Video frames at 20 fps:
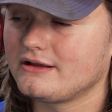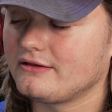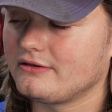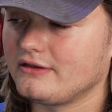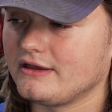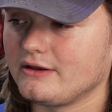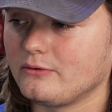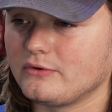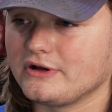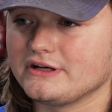
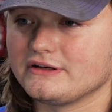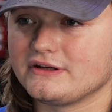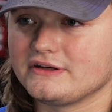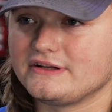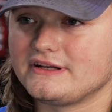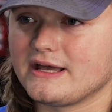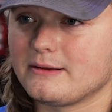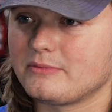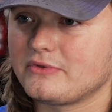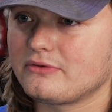They went into
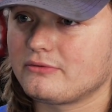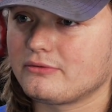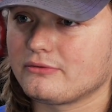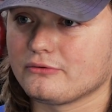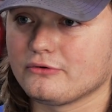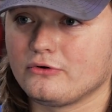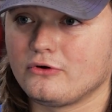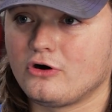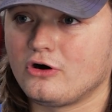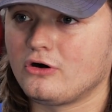depth
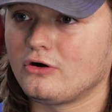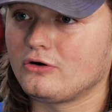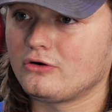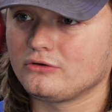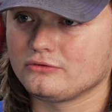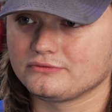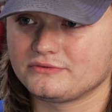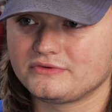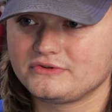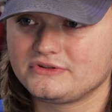through all